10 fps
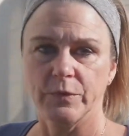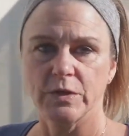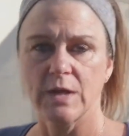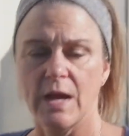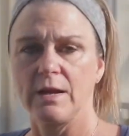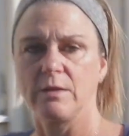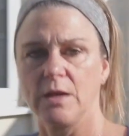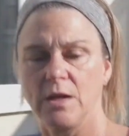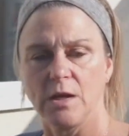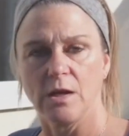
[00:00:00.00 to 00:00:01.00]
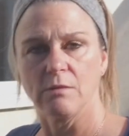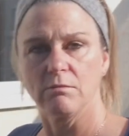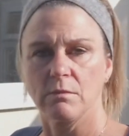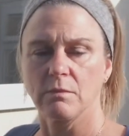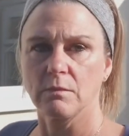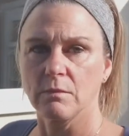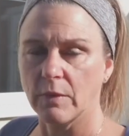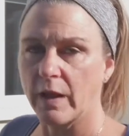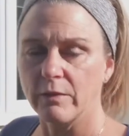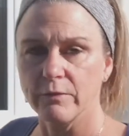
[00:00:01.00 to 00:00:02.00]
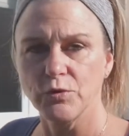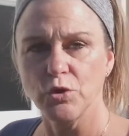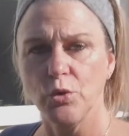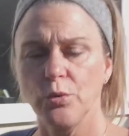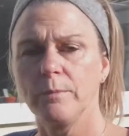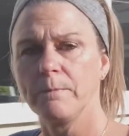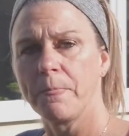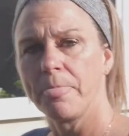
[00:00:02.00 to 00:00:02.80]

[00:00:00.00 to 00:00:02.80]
Today, the 8th of June.